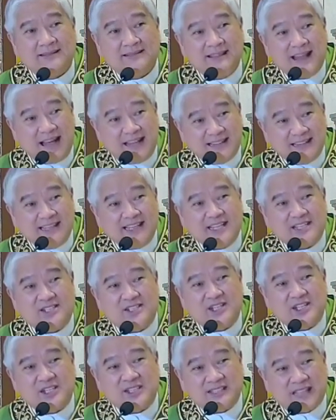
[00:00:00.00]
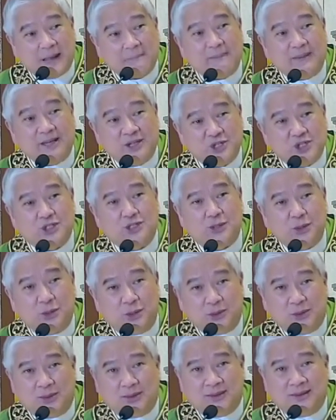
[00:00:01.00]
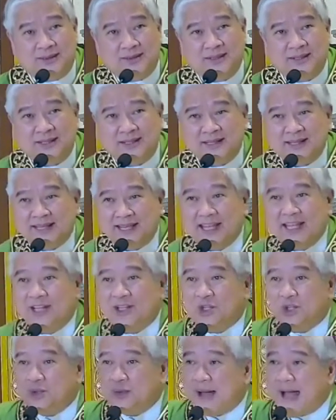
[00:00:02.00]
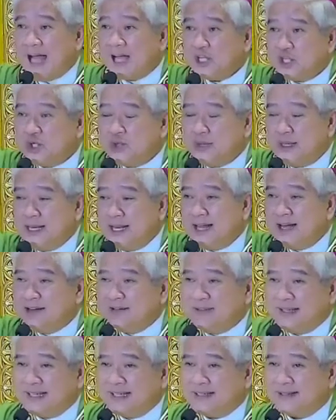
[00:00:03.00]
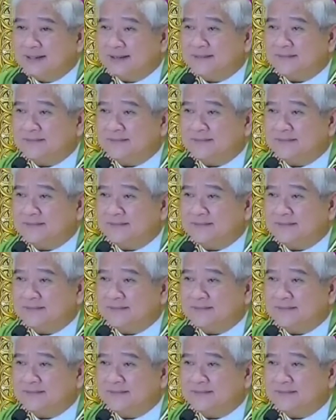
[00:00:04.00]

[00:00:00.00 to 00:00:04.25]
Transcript: That is the stepping stone into actual loving.